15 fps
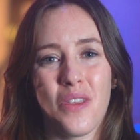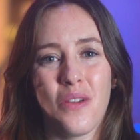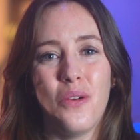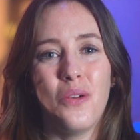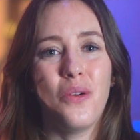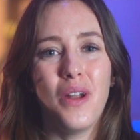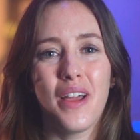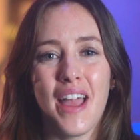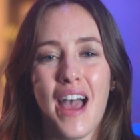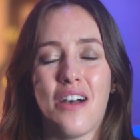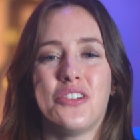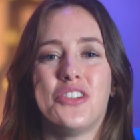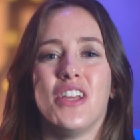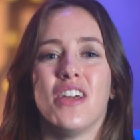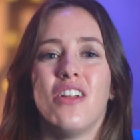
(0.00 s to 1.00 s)
On all
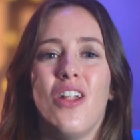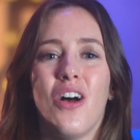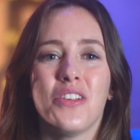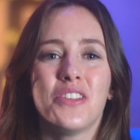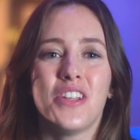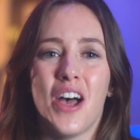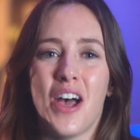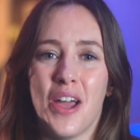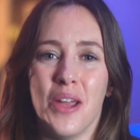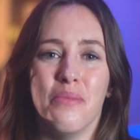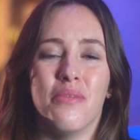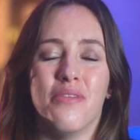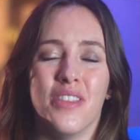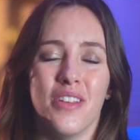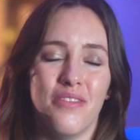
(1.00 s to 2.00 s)
accounts, she had lost her
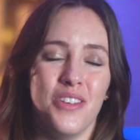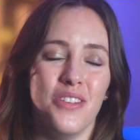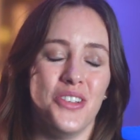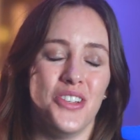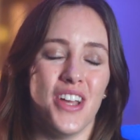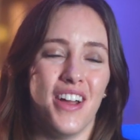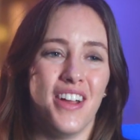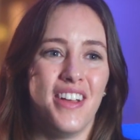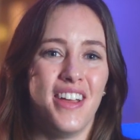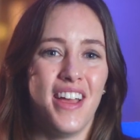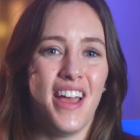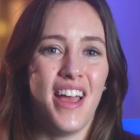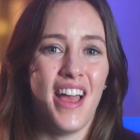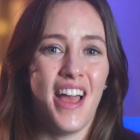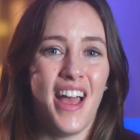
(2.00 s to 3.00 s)
hope for the future.
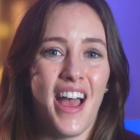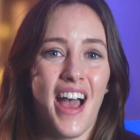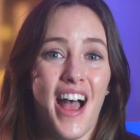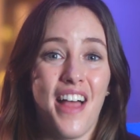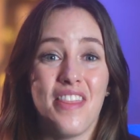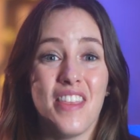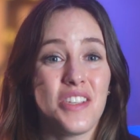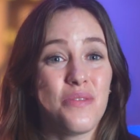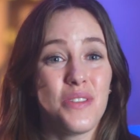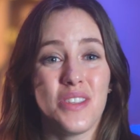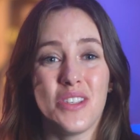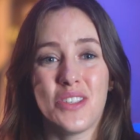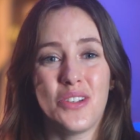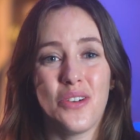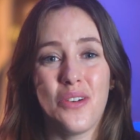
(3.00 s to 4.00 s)
And this was
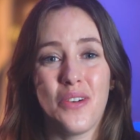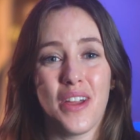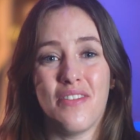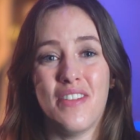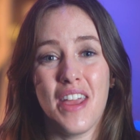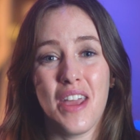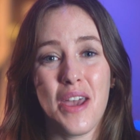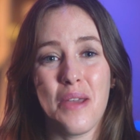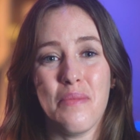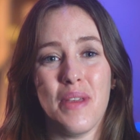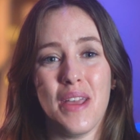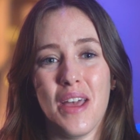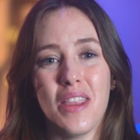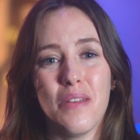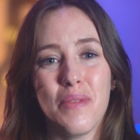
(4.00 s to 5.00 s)
the story of
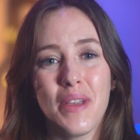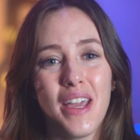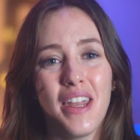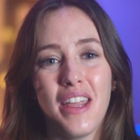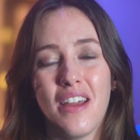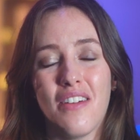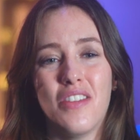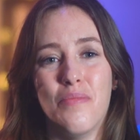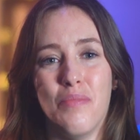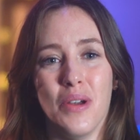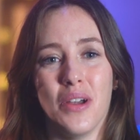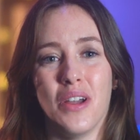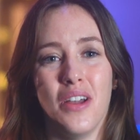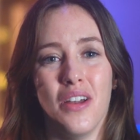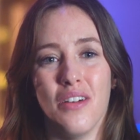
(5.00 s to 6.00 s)
Naomi at the beginning of the
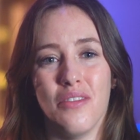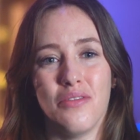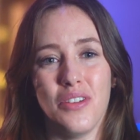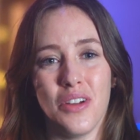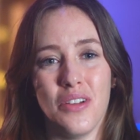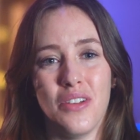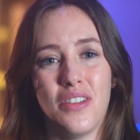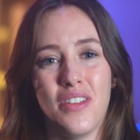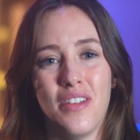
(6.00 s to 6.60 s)
book of Ruth.